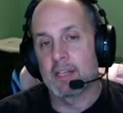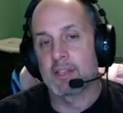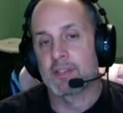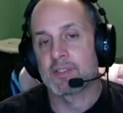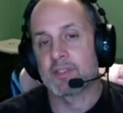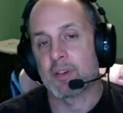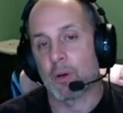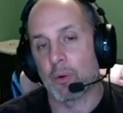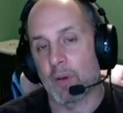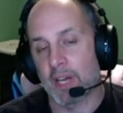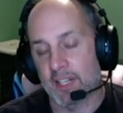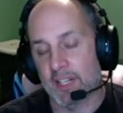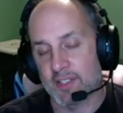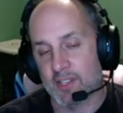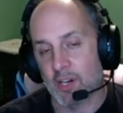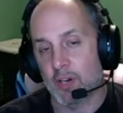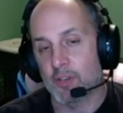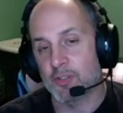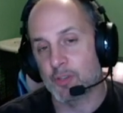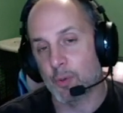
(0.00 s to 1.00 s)
And it's
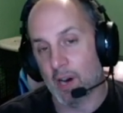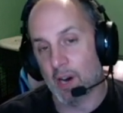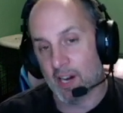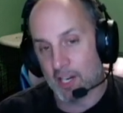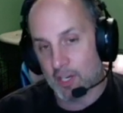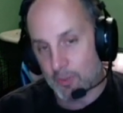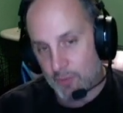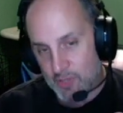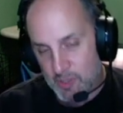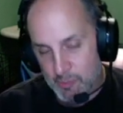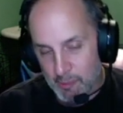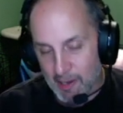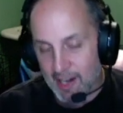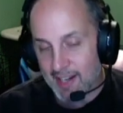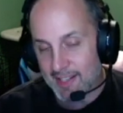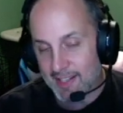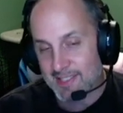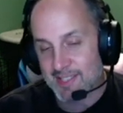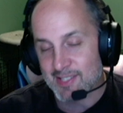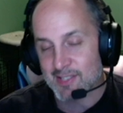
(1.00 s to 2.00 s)
also on a
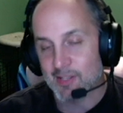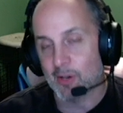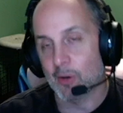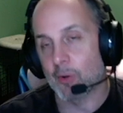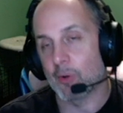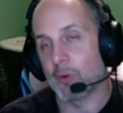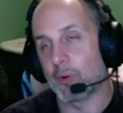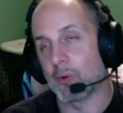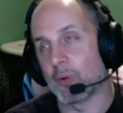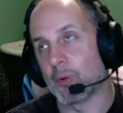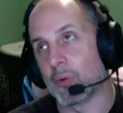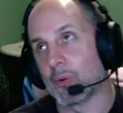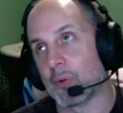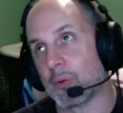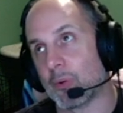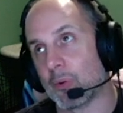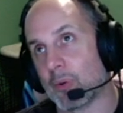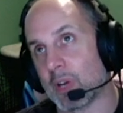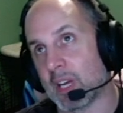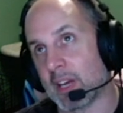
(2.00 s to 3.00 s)
response.
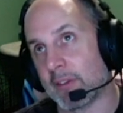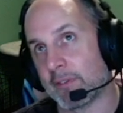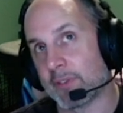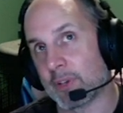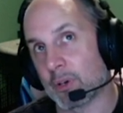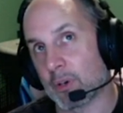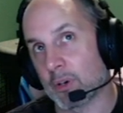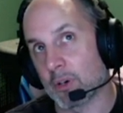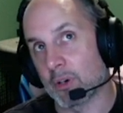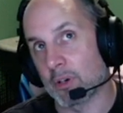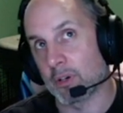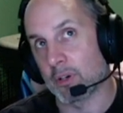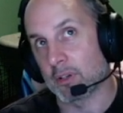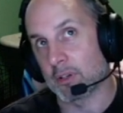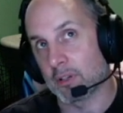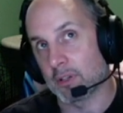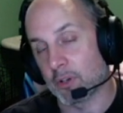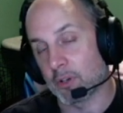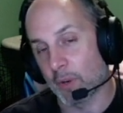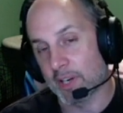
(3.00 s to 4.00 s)
So if you're
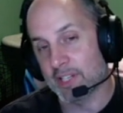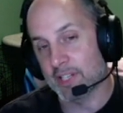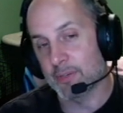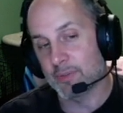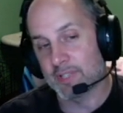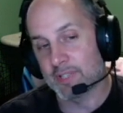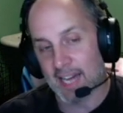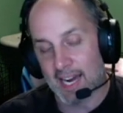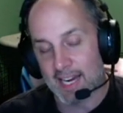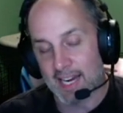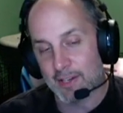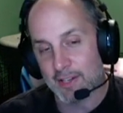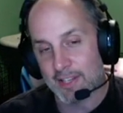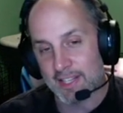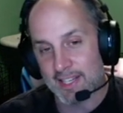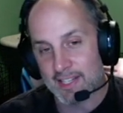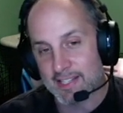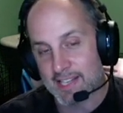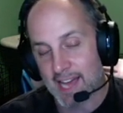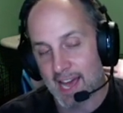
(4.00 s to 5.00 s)
going to die to
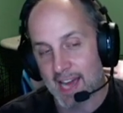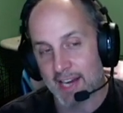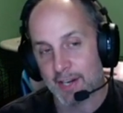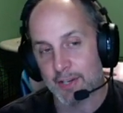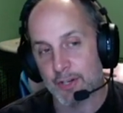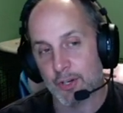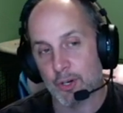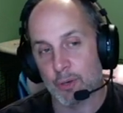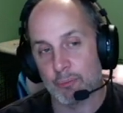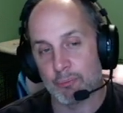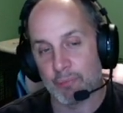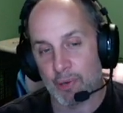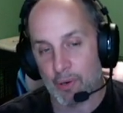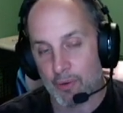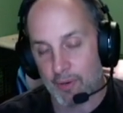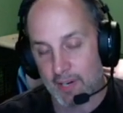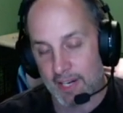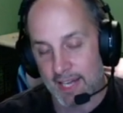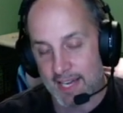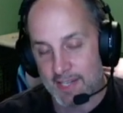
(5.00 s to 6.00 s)
the attack and your
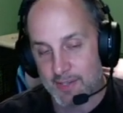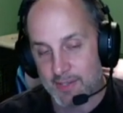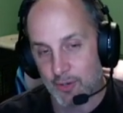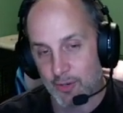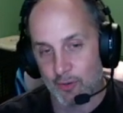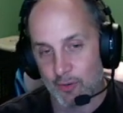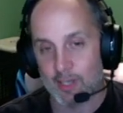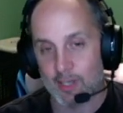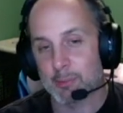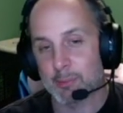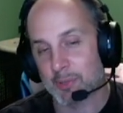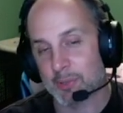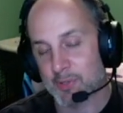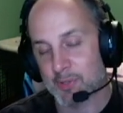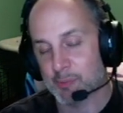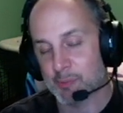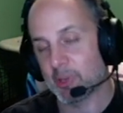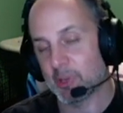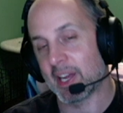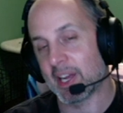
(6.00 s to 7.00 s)
opponent has incredible
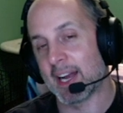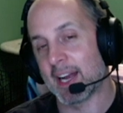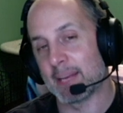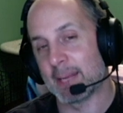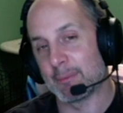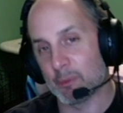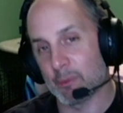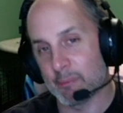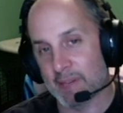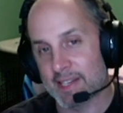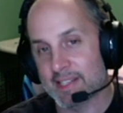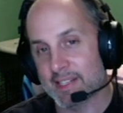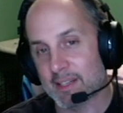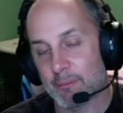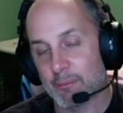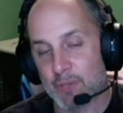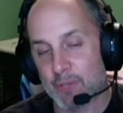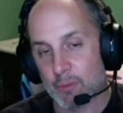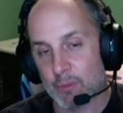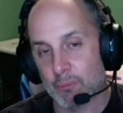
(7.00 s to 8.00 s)
display and a
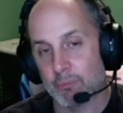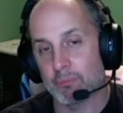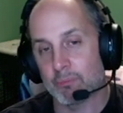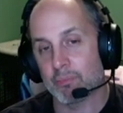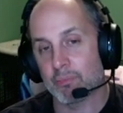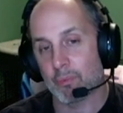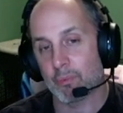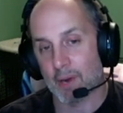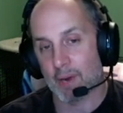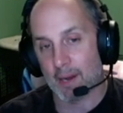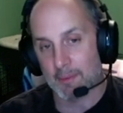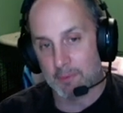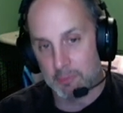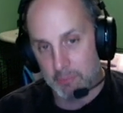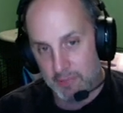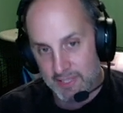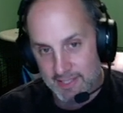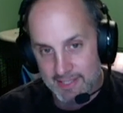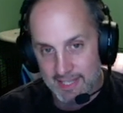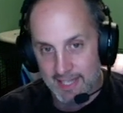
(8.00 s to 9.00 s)
momentum, you're
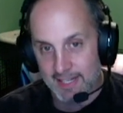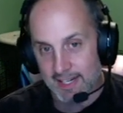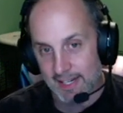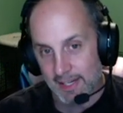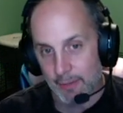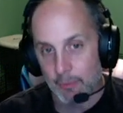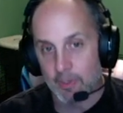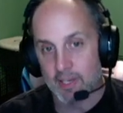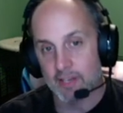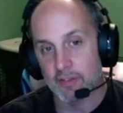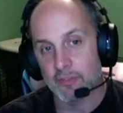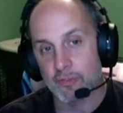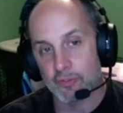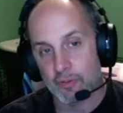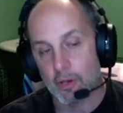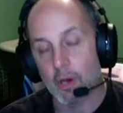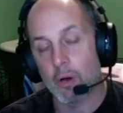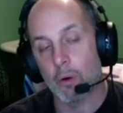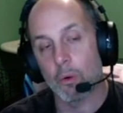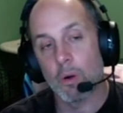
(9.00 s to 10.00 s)
probably dead anyways.
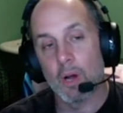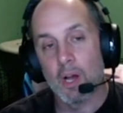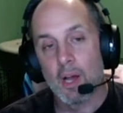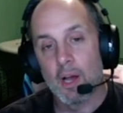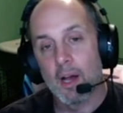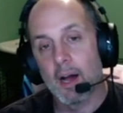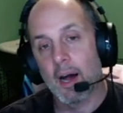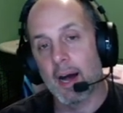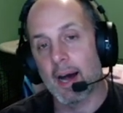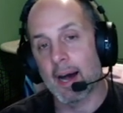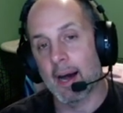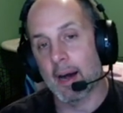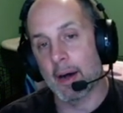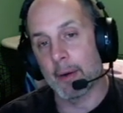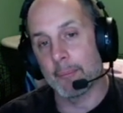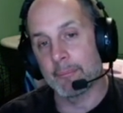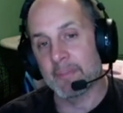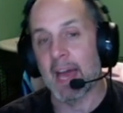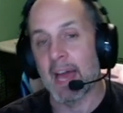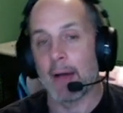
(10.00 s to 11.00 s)
So,
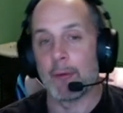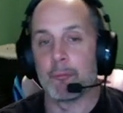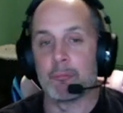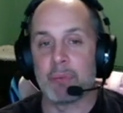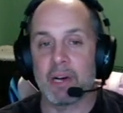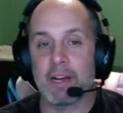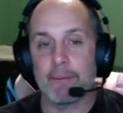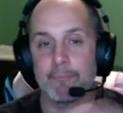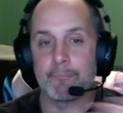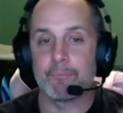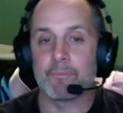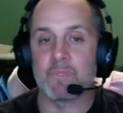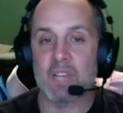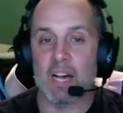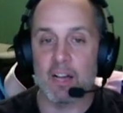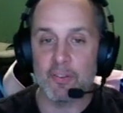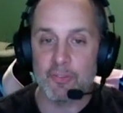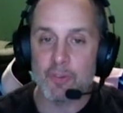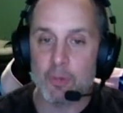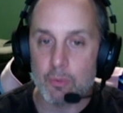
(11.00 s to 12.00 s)
yeah, but
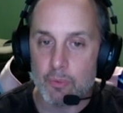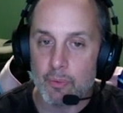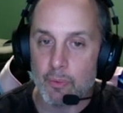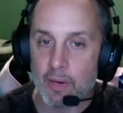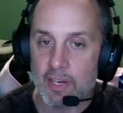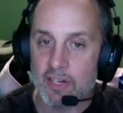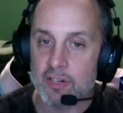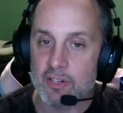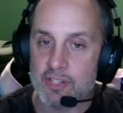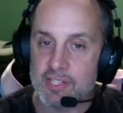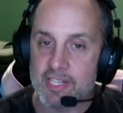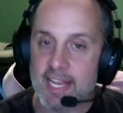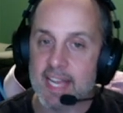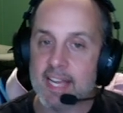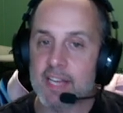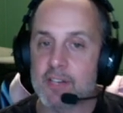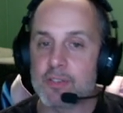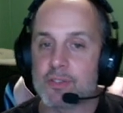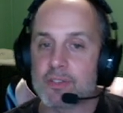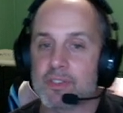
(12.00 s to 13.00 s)
also, while you're
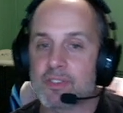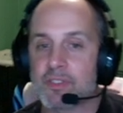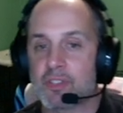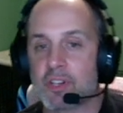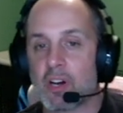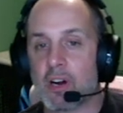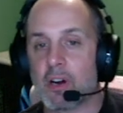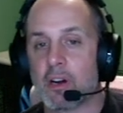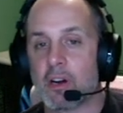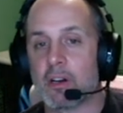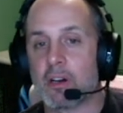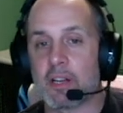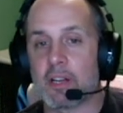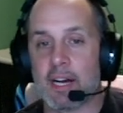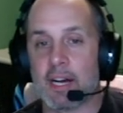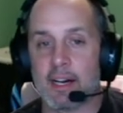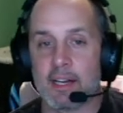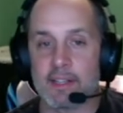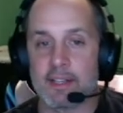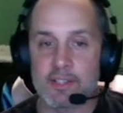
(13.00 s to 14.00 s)
stage, this card
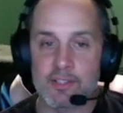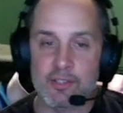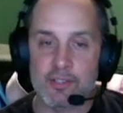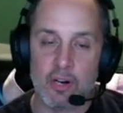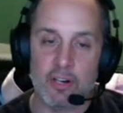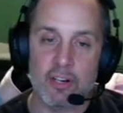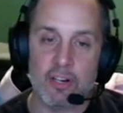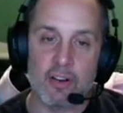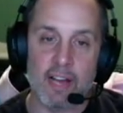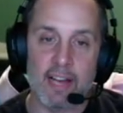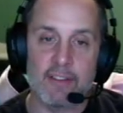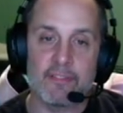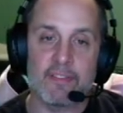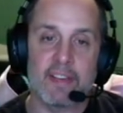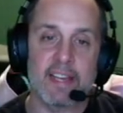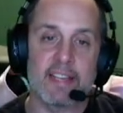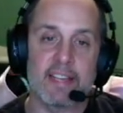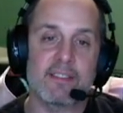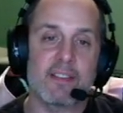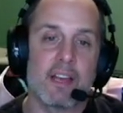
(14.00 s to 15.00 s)
at the start of your end
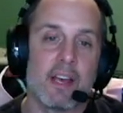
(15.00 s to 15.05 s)
phase,